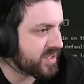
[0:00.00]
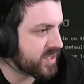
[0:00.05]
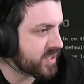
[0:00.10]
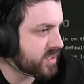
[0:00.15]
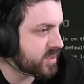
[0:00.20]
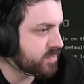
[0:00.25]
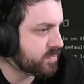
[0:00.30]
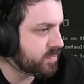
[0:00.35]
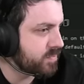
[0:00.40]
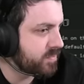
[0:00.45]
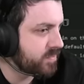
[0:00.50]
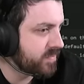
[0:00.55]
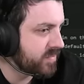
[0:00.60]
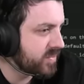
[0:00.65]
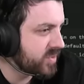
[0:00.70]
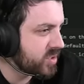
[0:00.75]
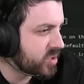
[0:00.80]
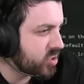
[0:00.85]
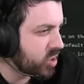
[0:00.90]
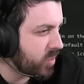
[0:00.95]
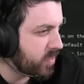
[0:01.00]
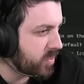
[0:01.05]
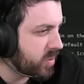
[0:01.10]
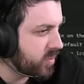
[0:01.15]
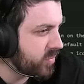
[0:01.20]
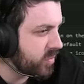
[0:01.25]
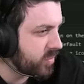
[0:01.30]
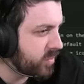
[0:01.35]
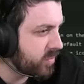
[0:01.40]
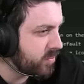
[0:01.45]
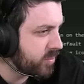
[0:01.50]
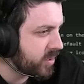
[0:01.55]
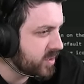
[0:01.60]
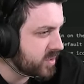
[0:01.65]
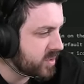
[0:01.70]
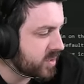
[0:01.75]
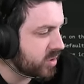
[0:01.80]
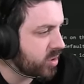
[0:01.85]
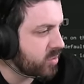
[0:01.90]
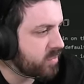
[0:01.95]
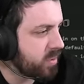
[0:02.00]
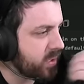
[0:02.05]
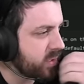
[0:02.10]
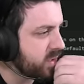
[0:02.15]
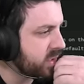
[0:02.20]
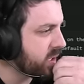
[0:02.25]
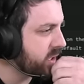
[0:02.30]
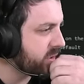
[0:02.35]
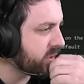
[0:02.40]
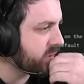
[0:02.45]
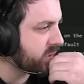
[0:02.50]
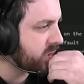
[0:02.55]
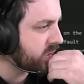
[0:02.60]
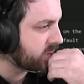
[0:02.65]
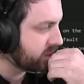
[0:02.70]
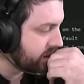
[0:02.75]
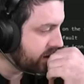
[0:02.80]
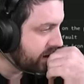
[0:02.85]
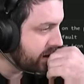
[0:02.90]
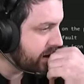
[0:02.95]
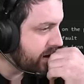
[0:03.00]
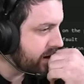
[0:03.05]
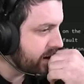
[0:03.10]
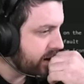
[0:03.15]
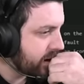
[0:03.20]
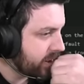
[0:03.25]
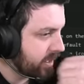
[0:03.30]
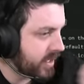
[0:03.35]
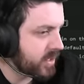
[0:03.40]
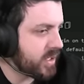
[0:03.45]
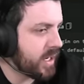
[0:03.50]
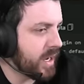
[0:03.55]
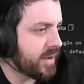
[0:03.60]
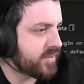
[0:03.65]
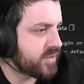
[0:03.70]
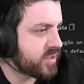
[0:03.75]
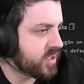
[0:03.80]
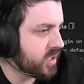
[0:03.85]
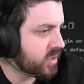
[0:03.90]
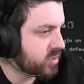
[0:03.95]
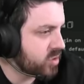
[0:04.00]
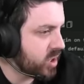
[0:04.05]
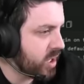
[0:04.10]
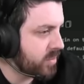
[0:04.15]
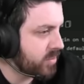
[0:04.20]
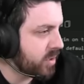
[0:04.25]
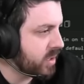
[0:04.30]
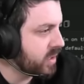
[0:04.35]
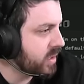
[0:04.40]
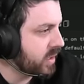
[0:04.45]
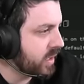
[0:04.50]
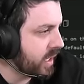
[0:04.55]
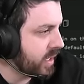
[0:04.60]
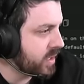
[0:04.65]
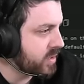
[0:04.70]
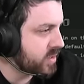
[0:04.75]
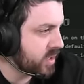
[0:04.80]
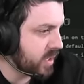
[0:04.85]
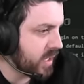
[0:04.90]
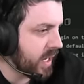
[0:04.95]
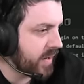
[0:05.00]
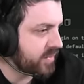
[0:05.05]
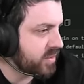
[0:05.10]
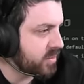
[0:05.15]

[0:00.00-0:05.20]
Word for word: it's stopping you from pressing the on button? I don't know. Like you have Zuk timer indicators that you have to